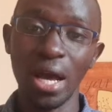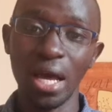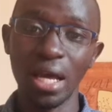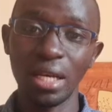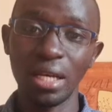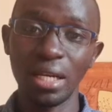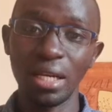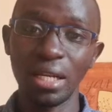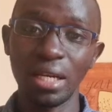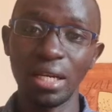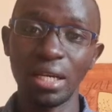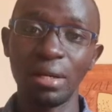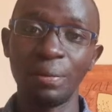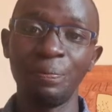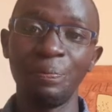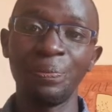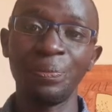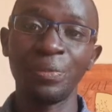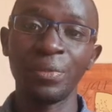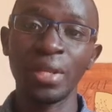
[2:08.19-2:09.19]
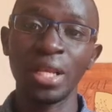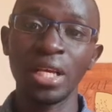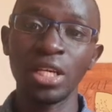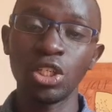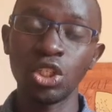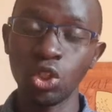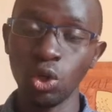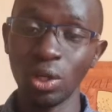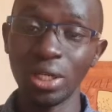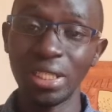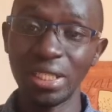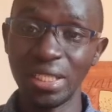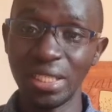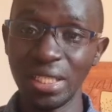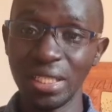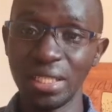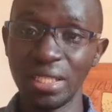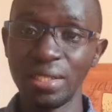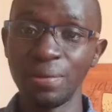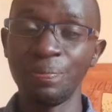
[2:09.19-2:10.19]
and tall it
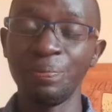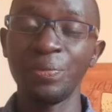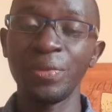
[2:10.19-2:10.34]
is.